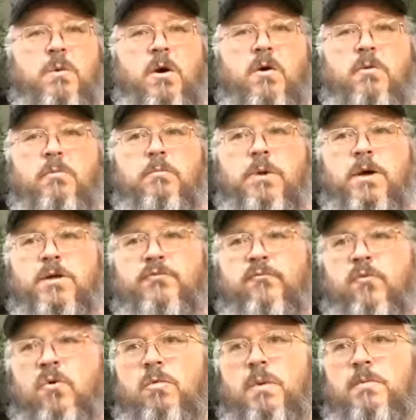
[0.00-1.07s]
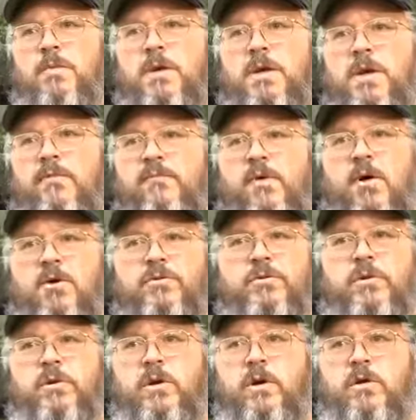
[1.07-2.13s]
all the best for them. I mean, they've lost
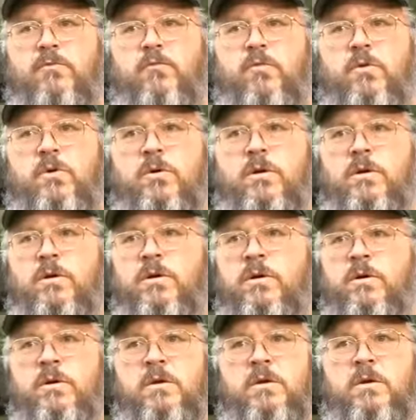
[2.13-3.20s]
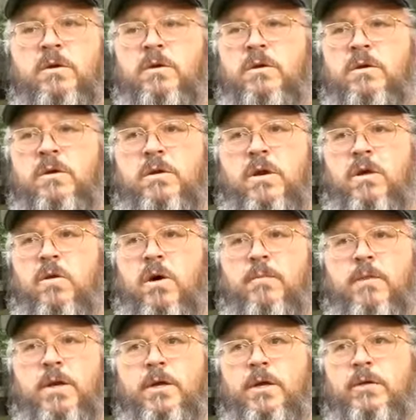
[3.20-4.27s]
a loved one, and you know, I
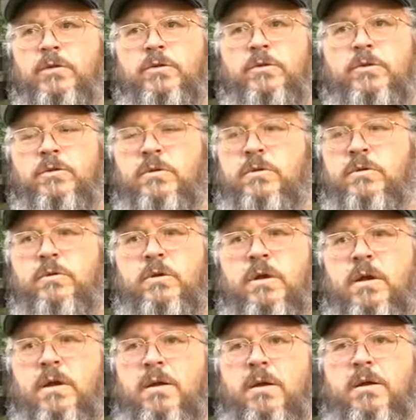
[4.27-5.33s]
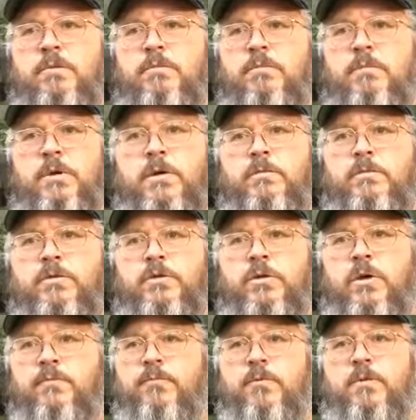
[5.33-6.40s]
mean, it's uh, it it's
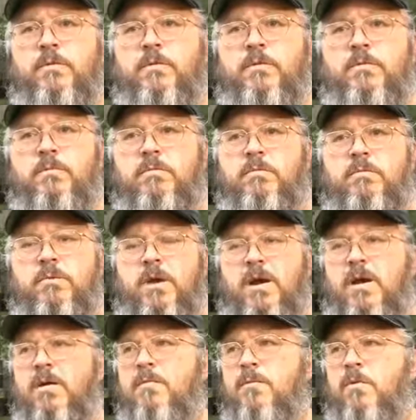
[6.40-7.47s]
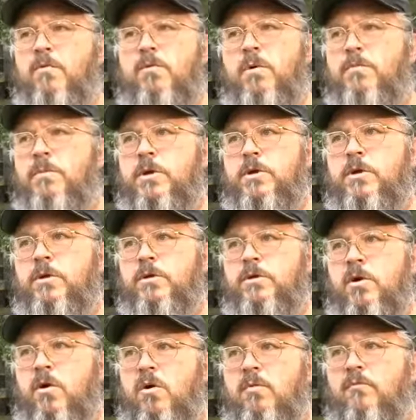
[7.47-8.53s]
something terrible. I mean, you know, it's
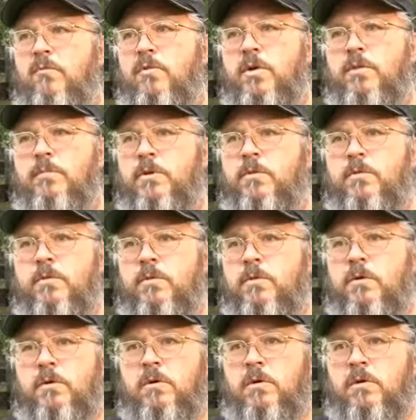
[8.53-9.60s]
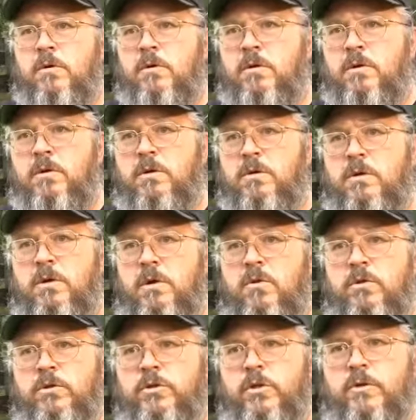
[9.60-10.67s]
hard for them to, it, you
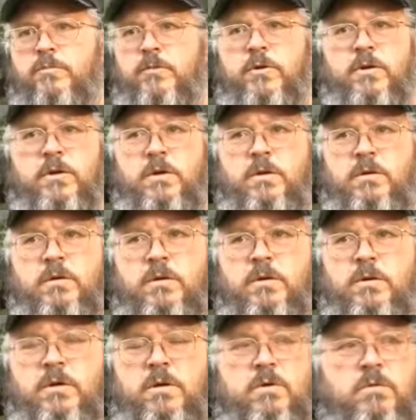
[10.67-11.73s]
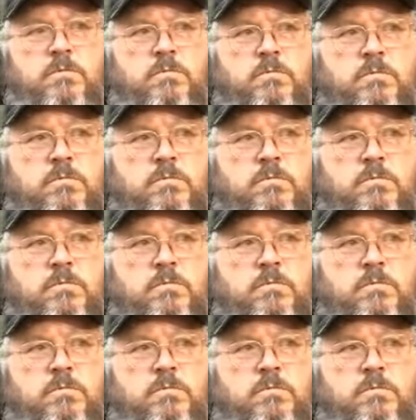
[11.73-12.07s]
know, it's something that you know,